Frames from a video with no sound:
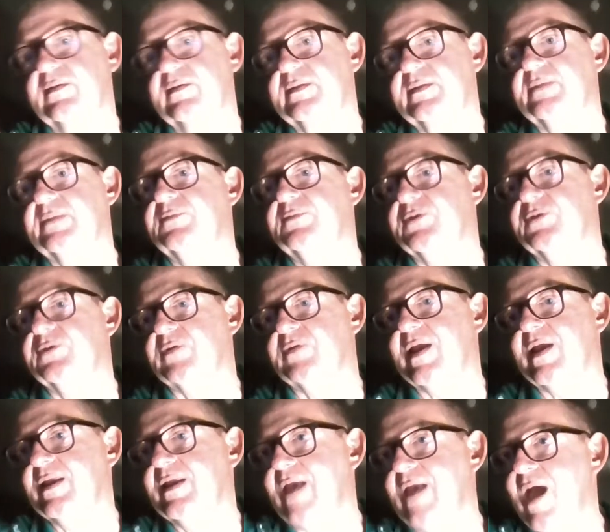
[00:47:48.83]
some
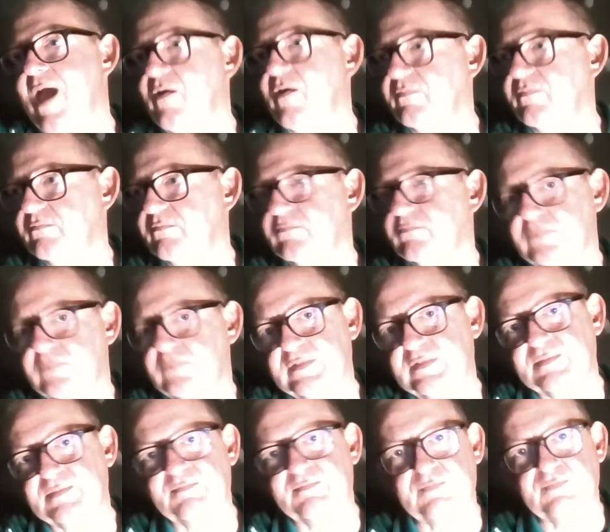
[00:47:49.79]
terrain out,
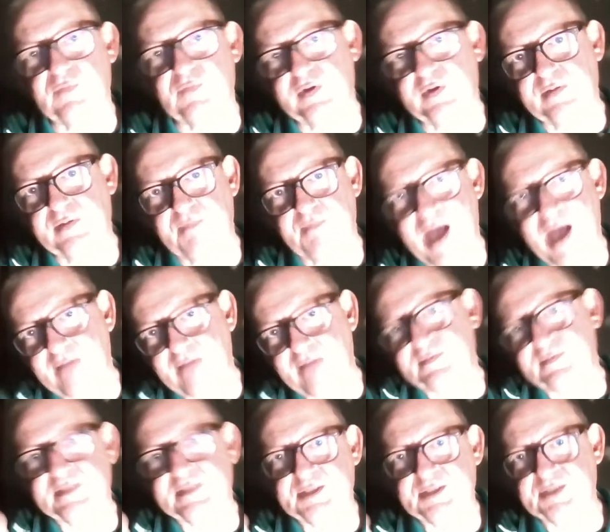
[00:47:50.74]
some look
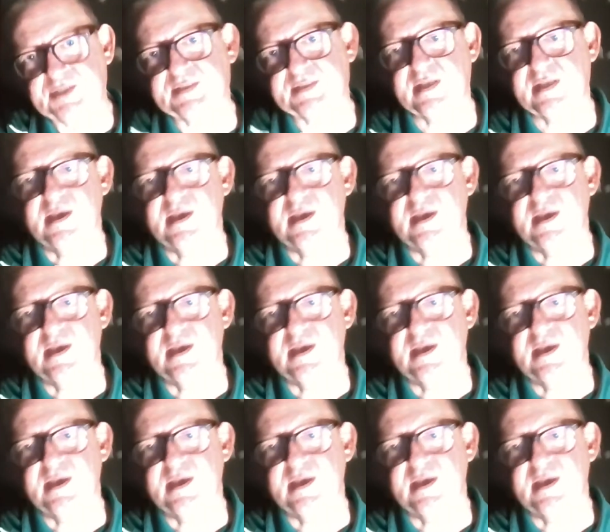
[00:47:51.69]
mountains, and just